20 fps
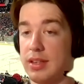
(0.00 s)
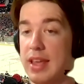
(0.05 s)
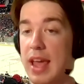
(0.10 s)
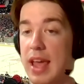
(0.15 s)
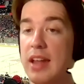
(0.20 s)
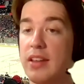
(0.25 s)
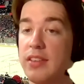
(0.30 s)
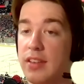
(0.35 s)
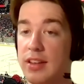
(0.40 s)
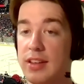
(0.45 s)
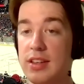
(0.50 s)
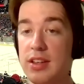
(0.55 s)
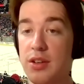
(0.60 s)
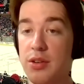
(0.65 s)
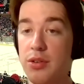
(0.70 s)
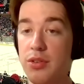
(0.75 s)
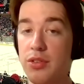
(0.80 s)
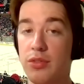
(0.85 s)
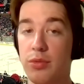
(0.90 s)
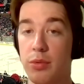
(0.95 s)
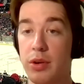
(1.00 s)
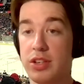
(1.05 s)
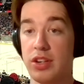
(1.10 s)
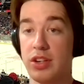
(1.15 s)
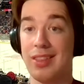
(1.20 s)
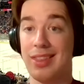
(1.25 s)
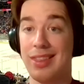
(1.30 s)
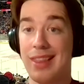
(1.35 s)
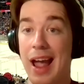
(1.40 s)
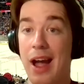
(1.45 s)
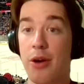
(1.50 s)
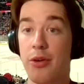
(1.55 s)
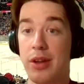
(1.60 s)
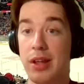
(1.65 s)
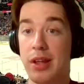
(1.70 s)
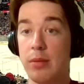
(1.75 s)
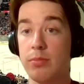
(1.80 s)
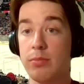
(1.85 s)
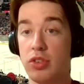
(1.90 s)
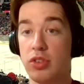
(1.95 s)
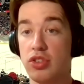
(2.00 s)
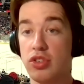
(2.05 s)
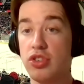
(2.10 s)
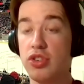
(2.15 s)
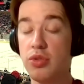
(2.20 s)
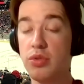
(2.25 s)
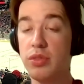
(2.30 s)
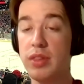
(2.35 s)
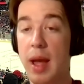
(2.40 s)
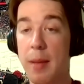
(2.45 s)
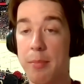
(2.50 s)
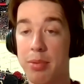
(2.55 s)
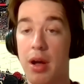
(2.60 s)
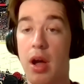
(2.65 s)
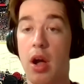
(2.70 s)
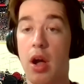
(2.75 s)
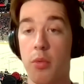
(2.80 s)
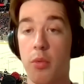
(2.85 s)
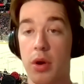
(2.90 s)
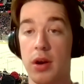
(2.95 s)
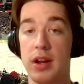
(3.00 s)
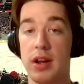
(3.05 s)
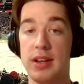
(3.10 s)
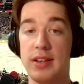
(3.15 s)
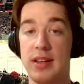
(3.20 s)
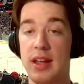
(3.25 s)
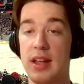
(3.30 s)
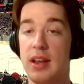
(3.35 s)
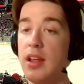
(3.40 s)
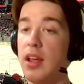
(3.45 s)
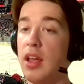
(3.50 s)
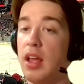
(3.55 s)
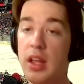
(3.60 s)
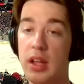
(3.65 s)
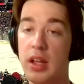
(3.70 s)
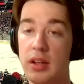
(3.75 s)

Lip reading: get to Hughes, which allowed him to shoot that puck where he did.